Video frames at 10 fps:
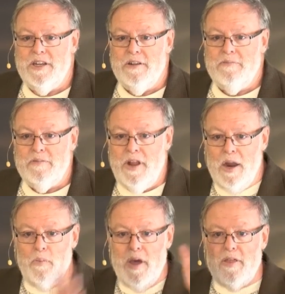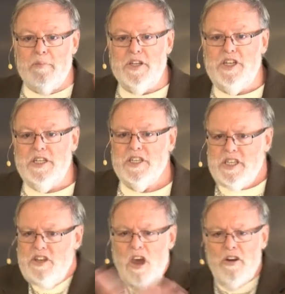Done with them. But Jesus
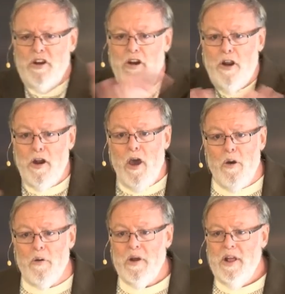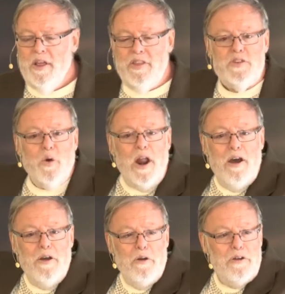says, No, no, no, no, no. That's what I
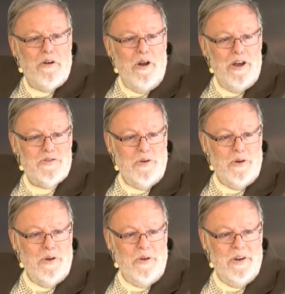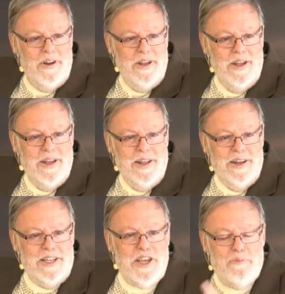hung on the cross for, Lord.
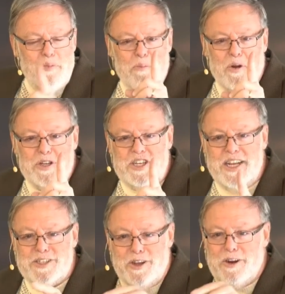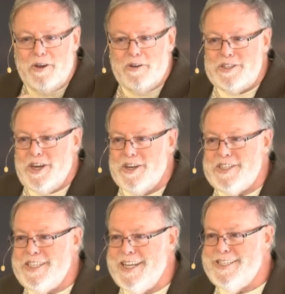Let's give them one more chance. They're going to go to church at
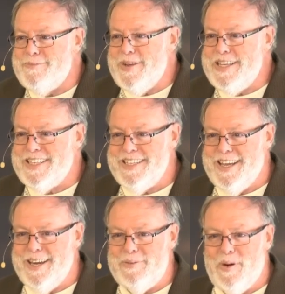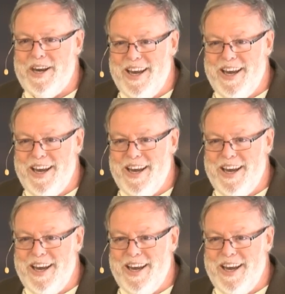JCBC Sunday morning.